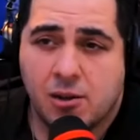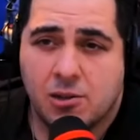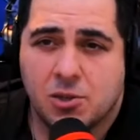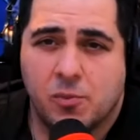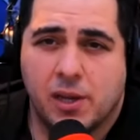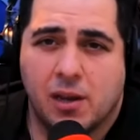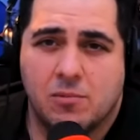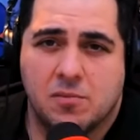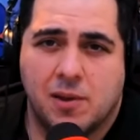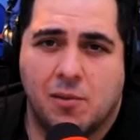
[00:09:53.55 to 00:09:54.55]
it also
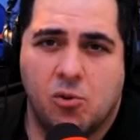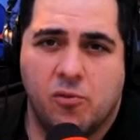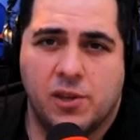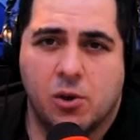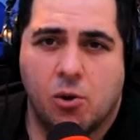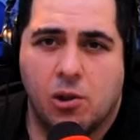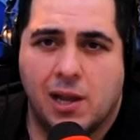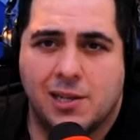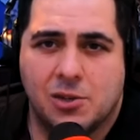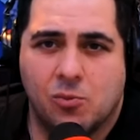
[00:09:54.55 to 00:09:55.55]
becomes about moving the goal
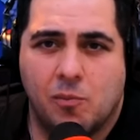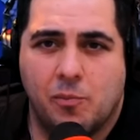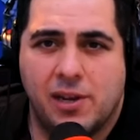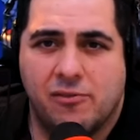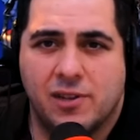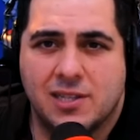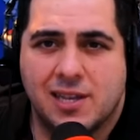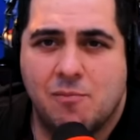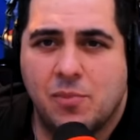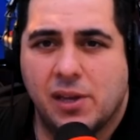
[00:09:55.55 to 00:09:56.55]
line to what benefits
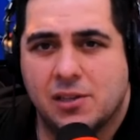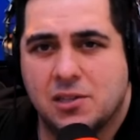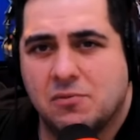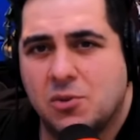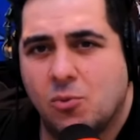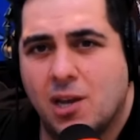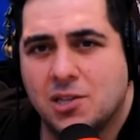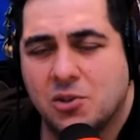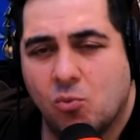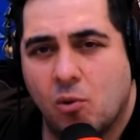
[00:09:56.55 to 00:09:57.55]
them because if she
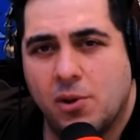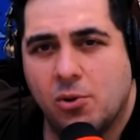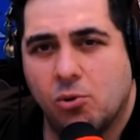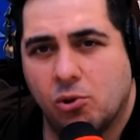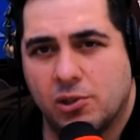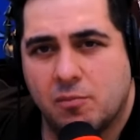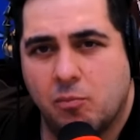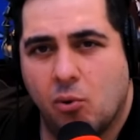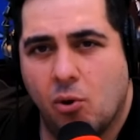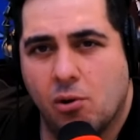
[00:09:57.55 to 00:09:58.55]
was a woman who looked
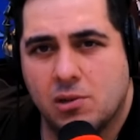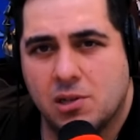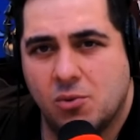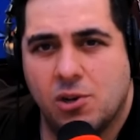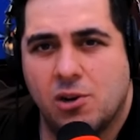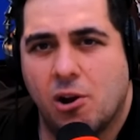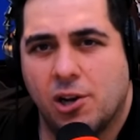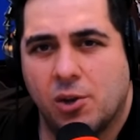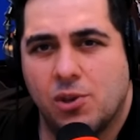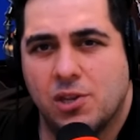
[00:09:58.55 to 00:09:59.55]
at porn, she wouldn't
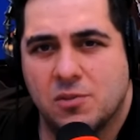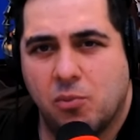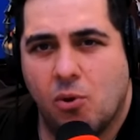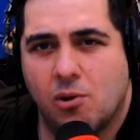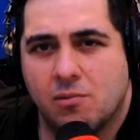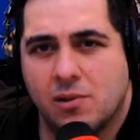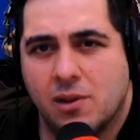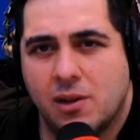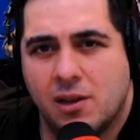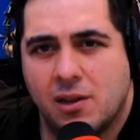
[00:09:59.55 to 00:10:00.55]
argue with his porn
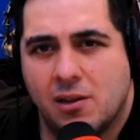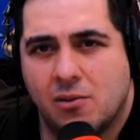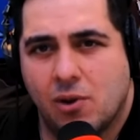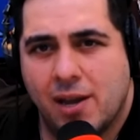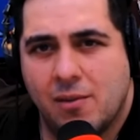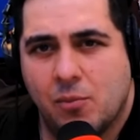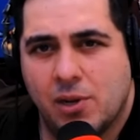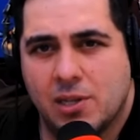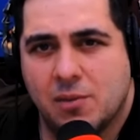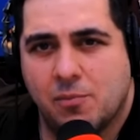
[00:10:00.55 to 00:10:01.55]
right? But oh,